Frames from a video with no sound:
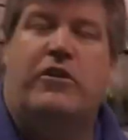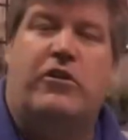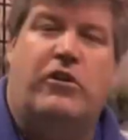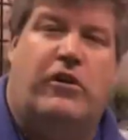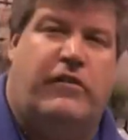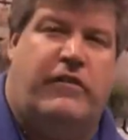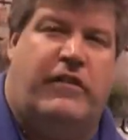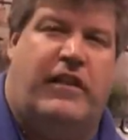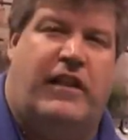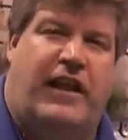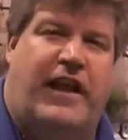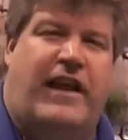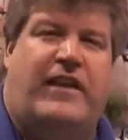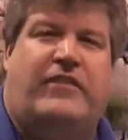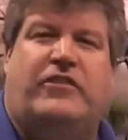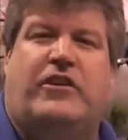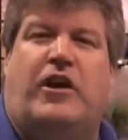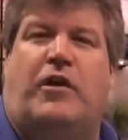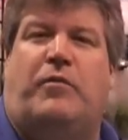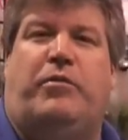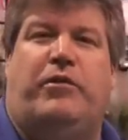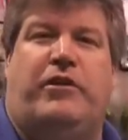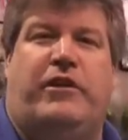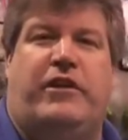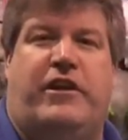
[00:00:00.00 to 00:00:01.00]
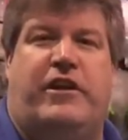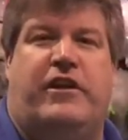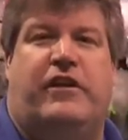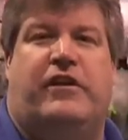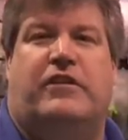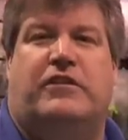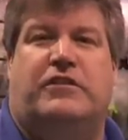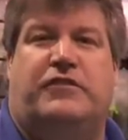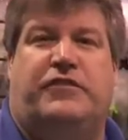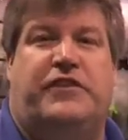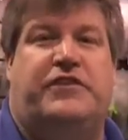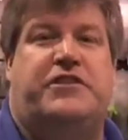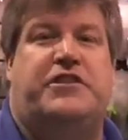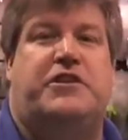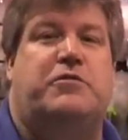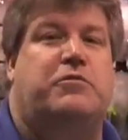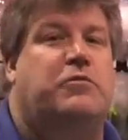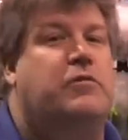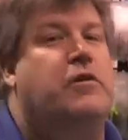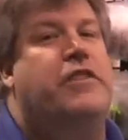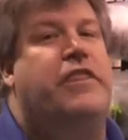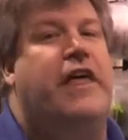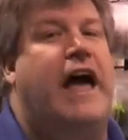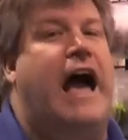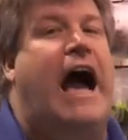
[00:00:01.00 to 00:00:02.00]
over the last couple of years, fishing
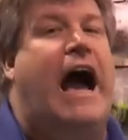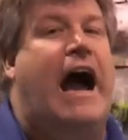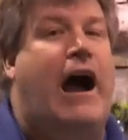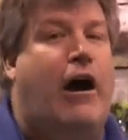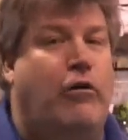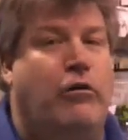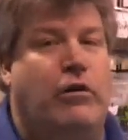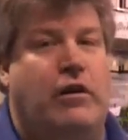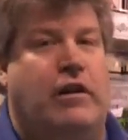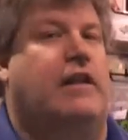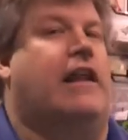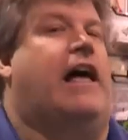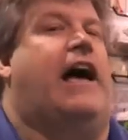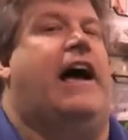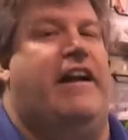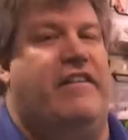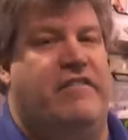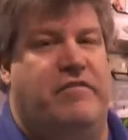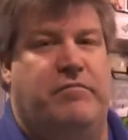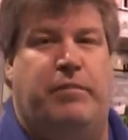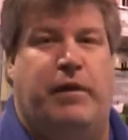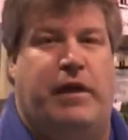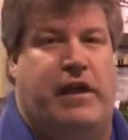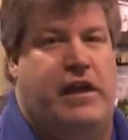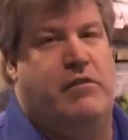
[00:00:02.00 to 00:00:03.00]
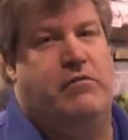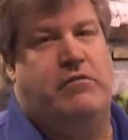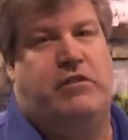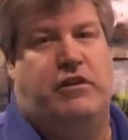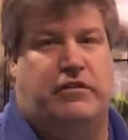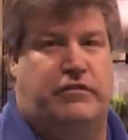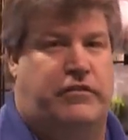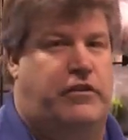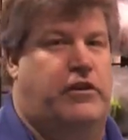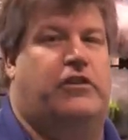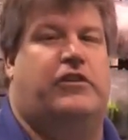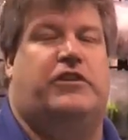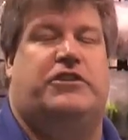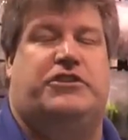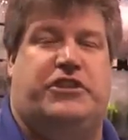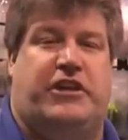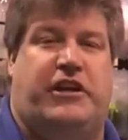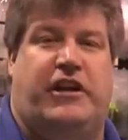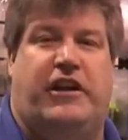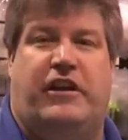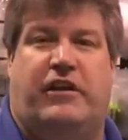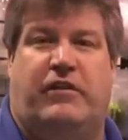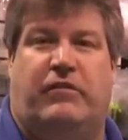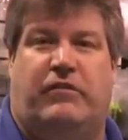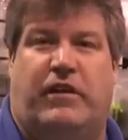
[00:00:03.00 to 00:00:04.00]
without live bait when you're vertical
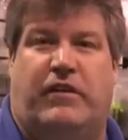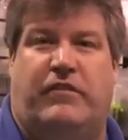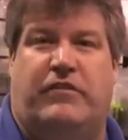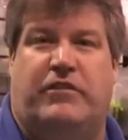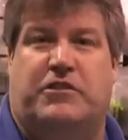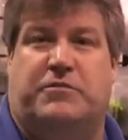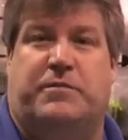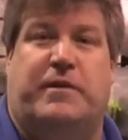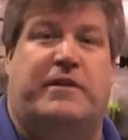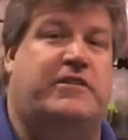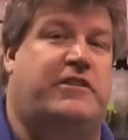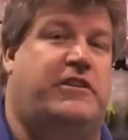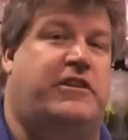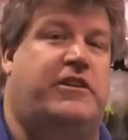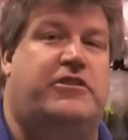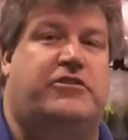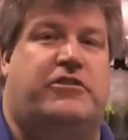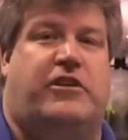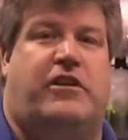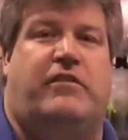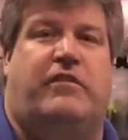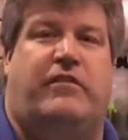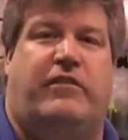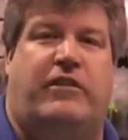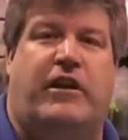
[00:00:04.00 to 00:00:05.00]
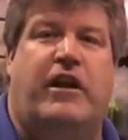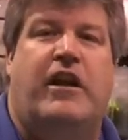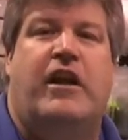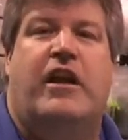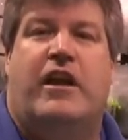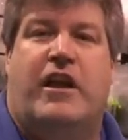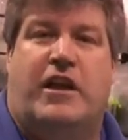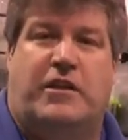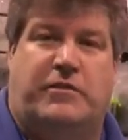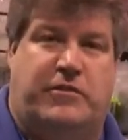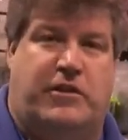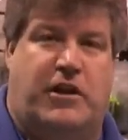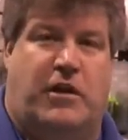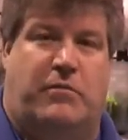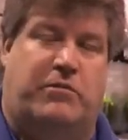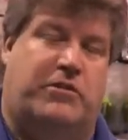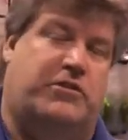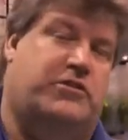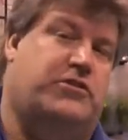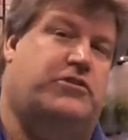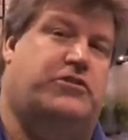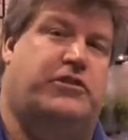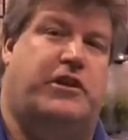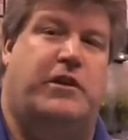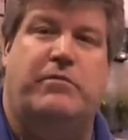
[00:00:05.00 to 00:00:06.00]
jigging in rivers, especially Detroit River, has become
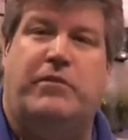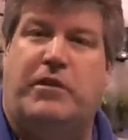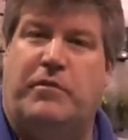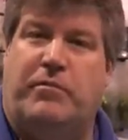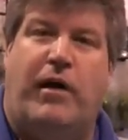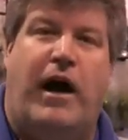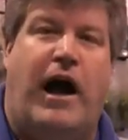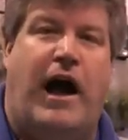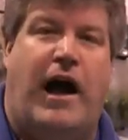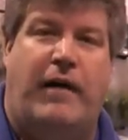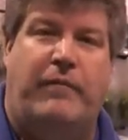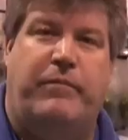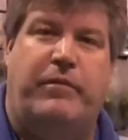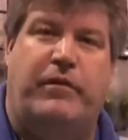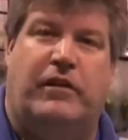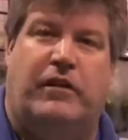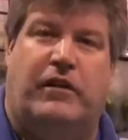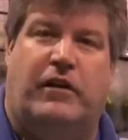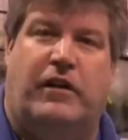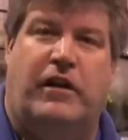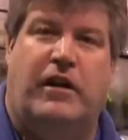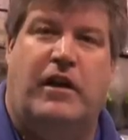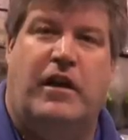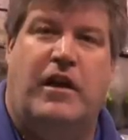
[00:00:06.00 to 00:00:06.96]
extremely popular.